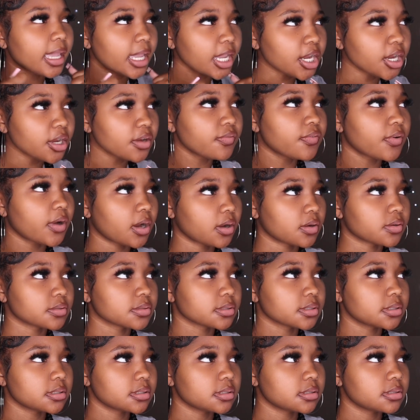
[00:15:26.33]

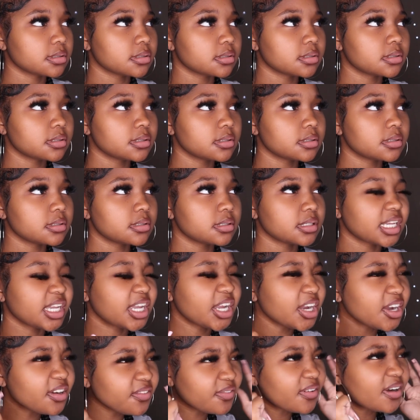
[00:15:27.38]

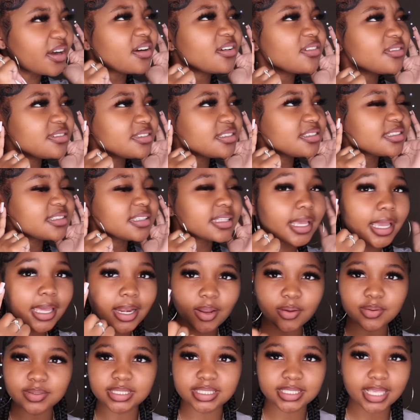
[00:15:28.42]
Earphones. Earphones? It
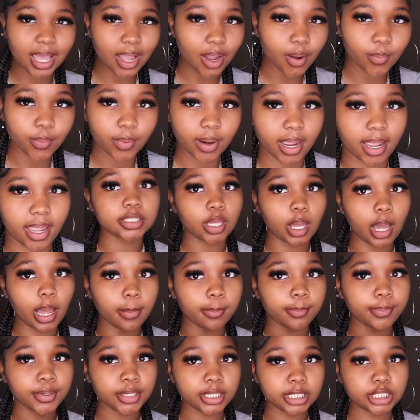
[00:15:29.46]
don't sound right. So
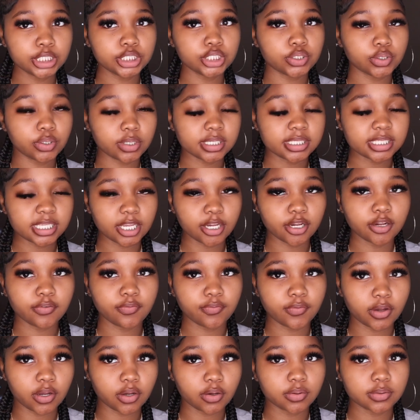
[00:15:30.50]
I'm pretty sure it's
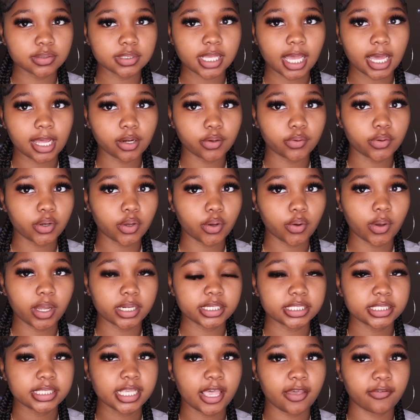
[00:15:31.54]
earphones. I don't know. I
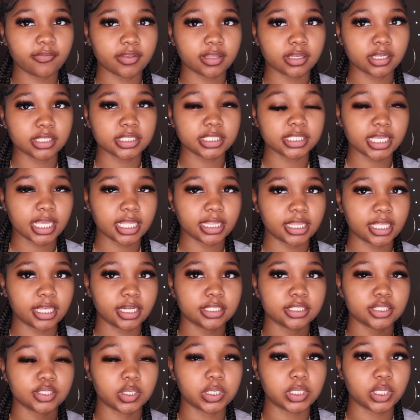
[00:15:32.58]
just haven't said that
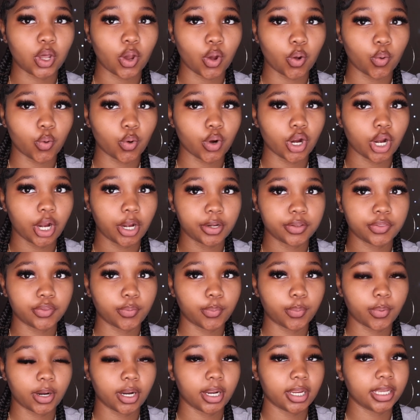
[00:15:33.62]
in so long or heard the
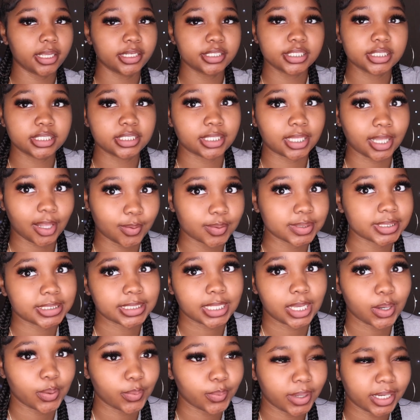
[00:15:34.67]
word. It just don't
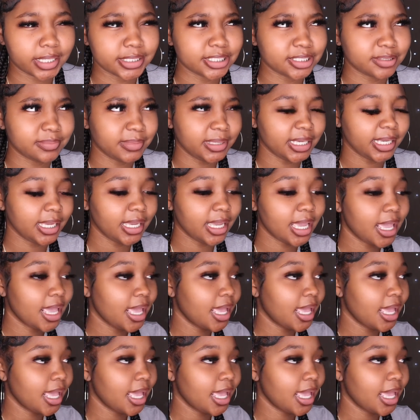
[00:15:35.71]
sound right to me.